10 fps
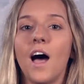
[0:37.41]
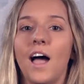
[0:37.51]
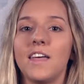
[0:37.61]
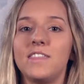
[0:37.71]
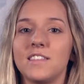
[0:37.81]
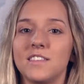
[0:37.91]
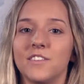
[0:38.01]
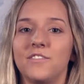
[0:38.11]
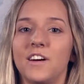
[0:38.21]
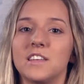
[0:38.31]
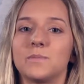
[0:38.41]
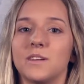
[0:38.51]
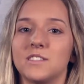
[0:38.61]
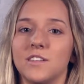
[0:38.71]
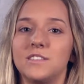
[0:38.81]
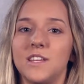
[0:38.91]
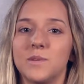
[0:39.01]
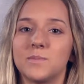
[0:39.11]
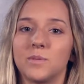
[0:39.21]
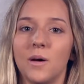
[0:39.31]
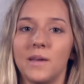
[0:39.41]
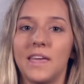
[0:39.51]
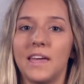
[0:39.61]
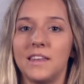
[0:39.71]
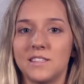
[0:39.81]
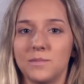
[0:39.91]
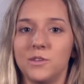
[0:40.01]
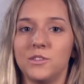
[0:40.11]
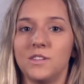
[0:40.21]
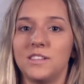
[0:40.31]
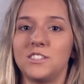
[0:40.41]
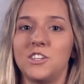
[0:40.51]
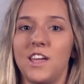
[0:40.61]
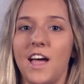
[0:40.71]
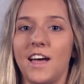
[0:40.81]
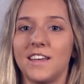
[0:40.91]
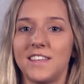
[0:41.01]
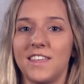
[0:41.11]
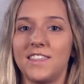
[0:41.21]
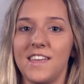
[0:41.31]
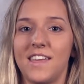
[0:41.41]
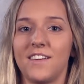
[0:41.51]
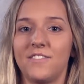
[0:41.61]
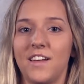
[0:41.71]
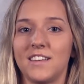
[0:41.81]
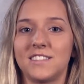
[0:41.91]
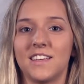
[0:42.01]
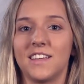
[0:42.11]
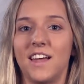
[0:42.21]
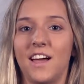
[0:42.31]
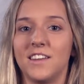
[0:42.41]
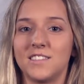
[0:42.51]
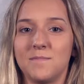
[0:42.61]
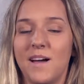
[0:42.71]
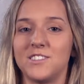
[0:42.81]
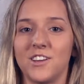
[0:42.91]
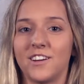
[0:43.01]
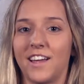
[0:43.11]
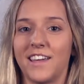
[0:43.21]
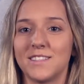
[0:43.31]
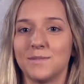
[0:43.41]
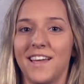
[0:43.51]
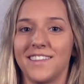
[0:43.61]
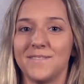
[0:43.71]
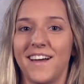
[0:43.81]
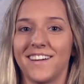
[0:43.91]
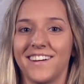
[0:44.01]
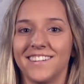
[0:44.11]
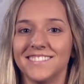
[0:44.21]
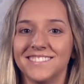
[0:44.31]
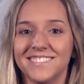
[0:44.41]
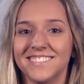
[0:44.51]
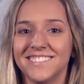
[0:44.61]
I think that the funniest person on the team is probably Katie Smoot. She has a thinking face and I just imagine crickets playing in the background.